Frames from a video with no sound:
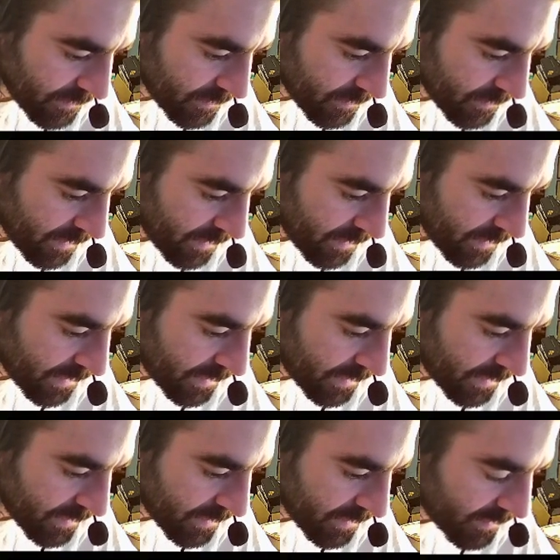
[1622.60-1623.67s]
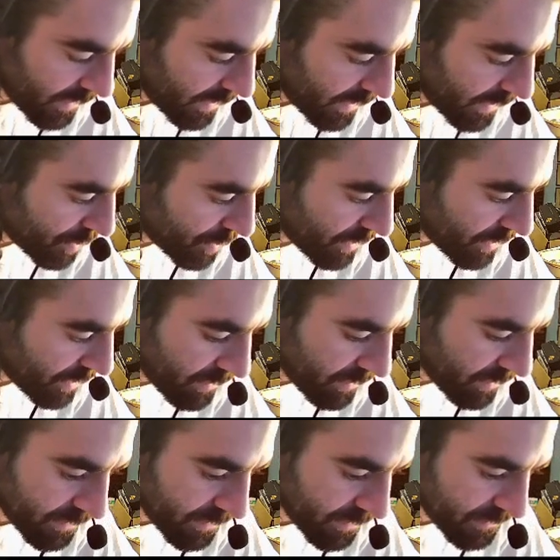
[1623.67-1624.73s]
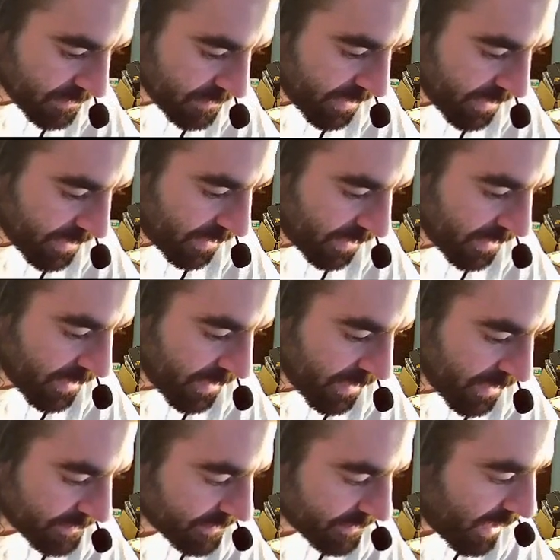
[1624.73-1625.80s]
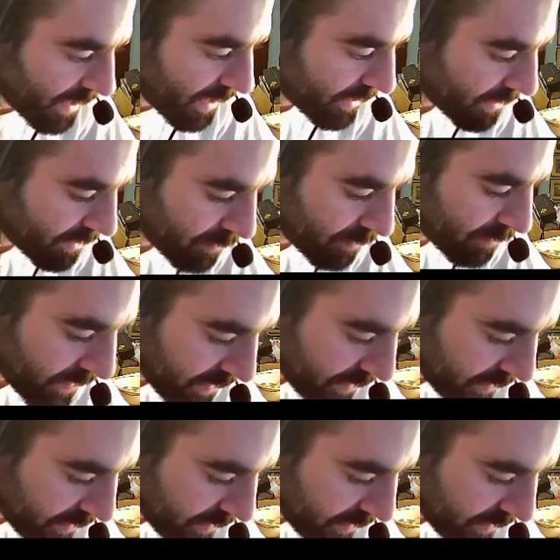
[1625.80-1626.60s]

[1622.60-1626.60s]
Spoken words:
an indentation because it's like an eye socket, but